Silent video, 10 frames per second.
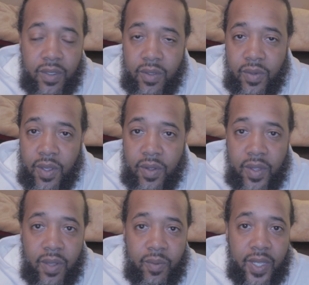you know,
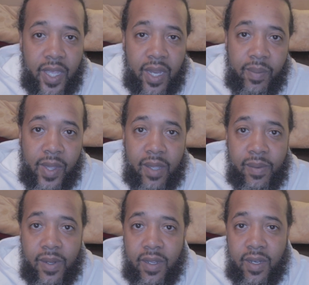and we gotta be
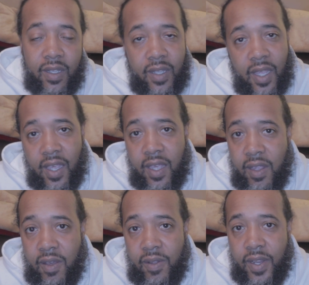able to look it head
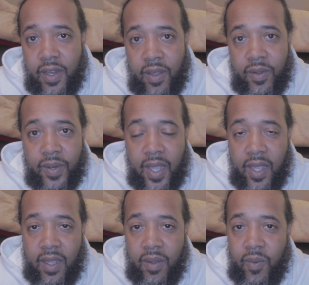on and know that